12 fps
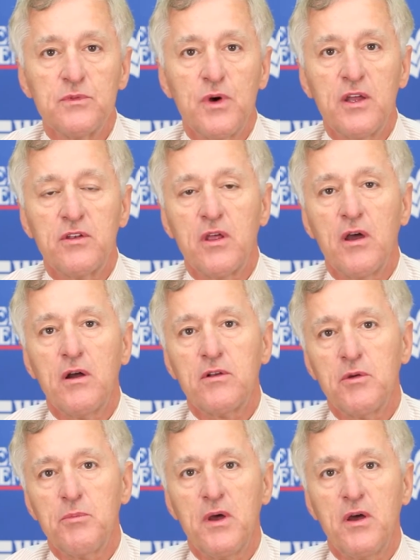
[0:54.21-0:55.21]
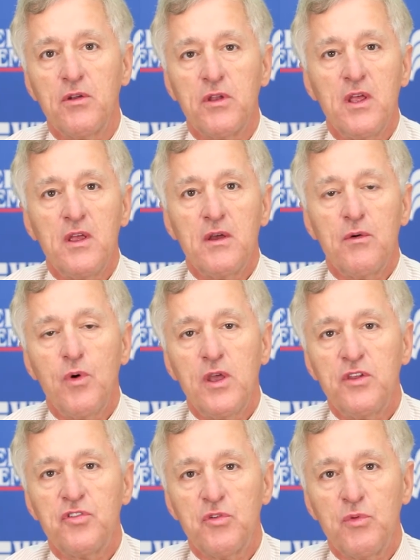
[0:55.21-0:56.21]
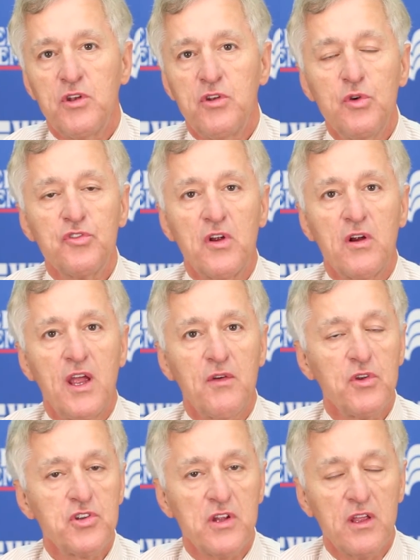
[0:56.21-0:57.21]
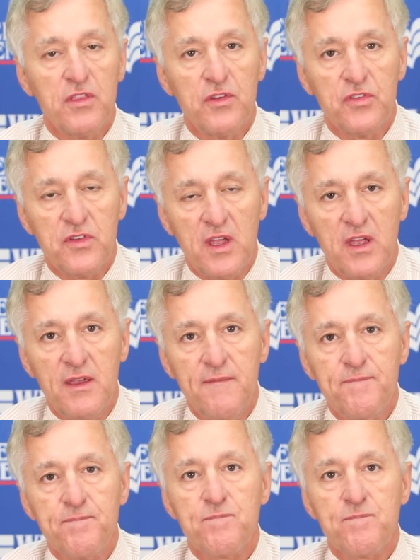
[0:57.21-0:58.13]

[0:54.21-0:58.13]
I talked about ways to reduce our average length of stay,